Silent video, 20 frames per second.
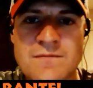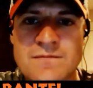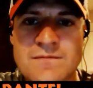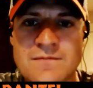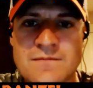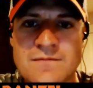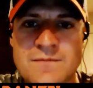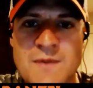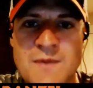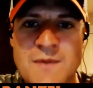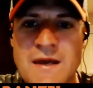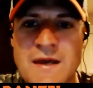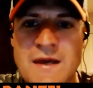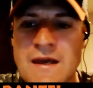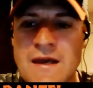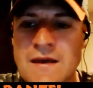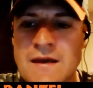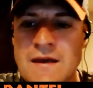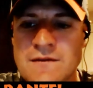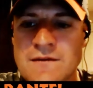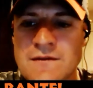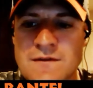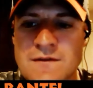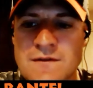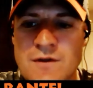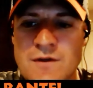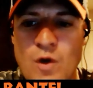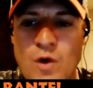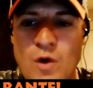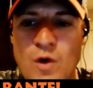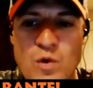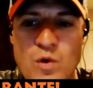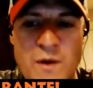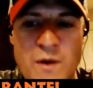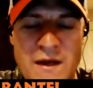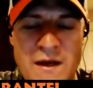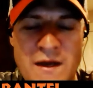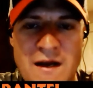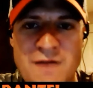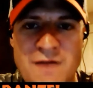picking the hole
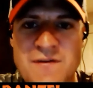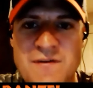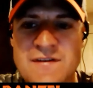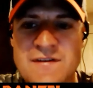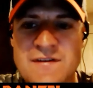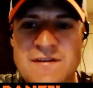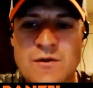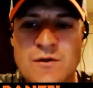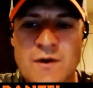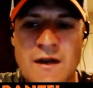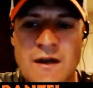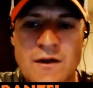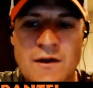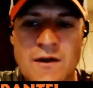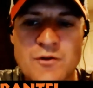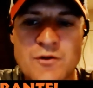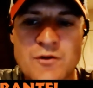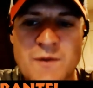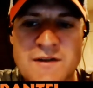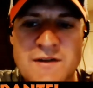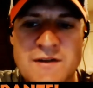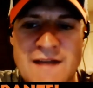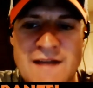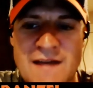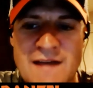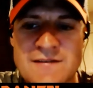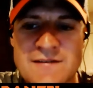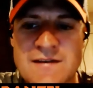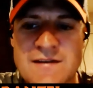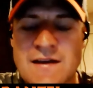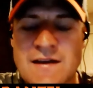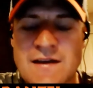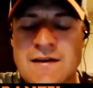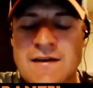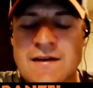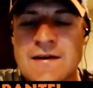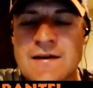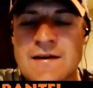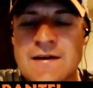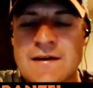quick enough? Is he doing a little too much
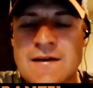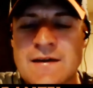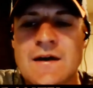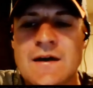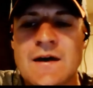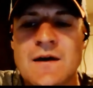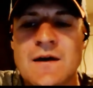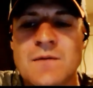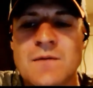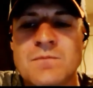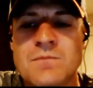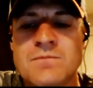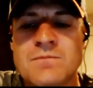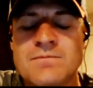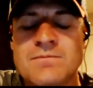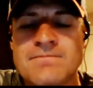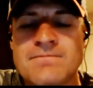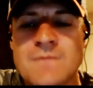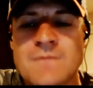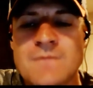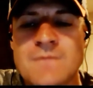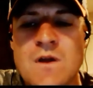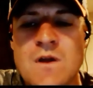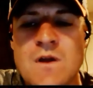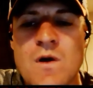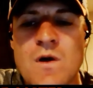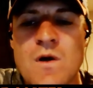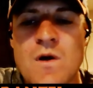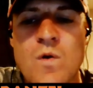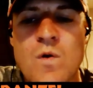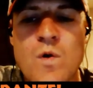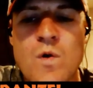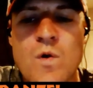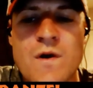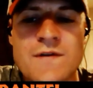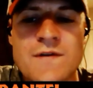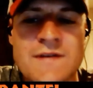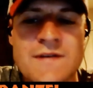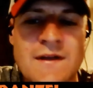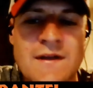dancing? Or
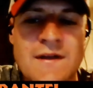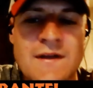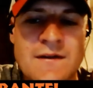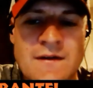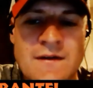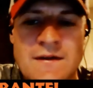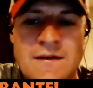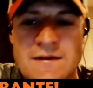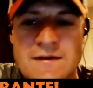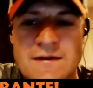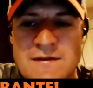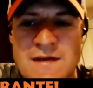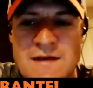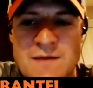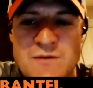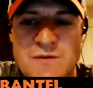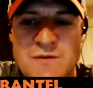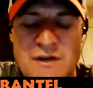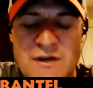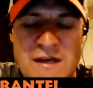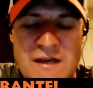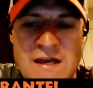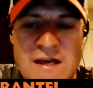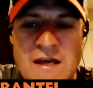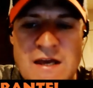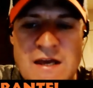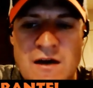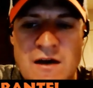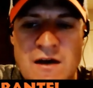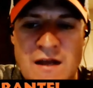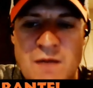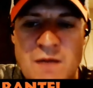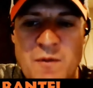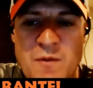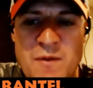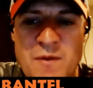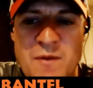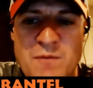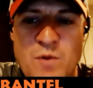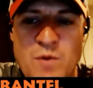is it teams are keying on him a
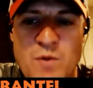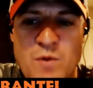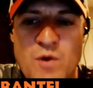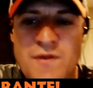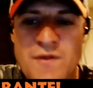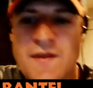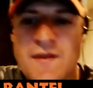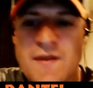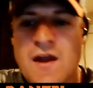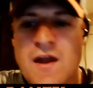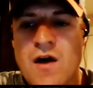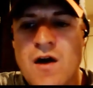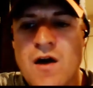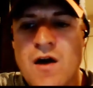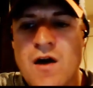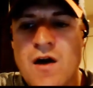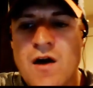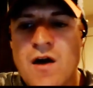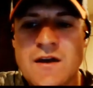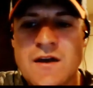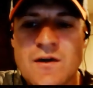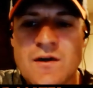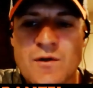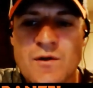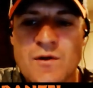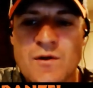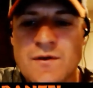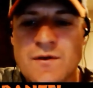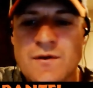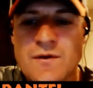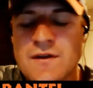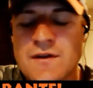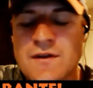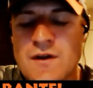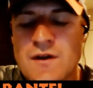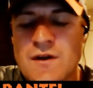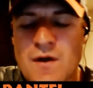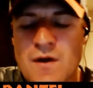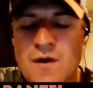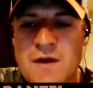bit more than they are on Hill?
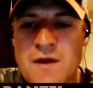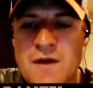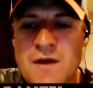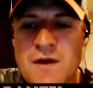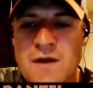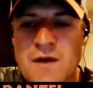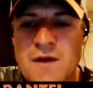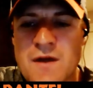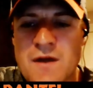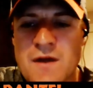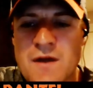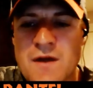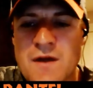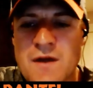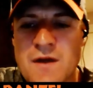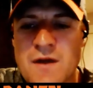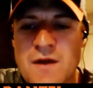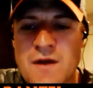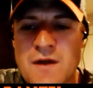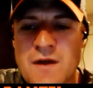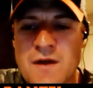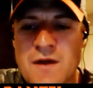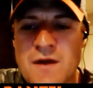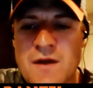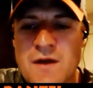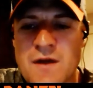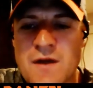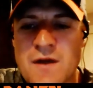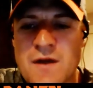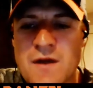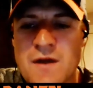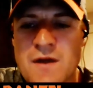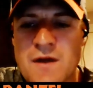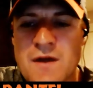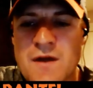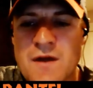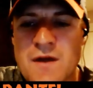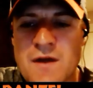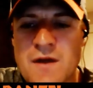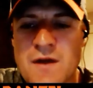I'm not really sure, but you
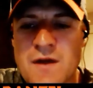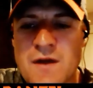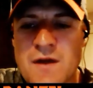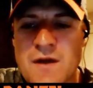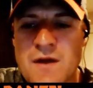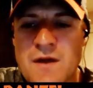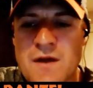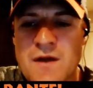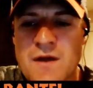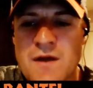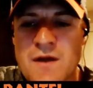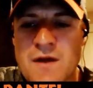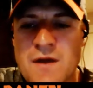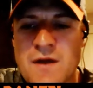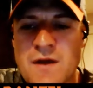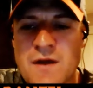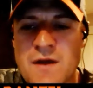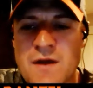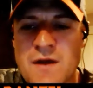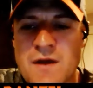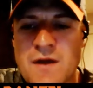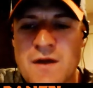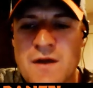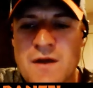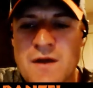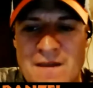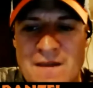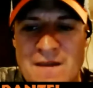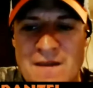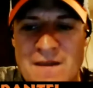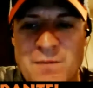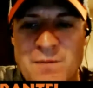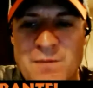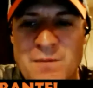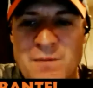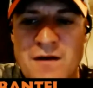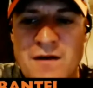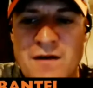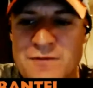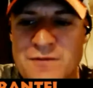certainly want to see that average up
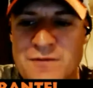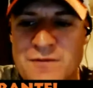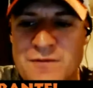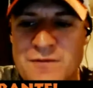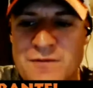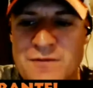above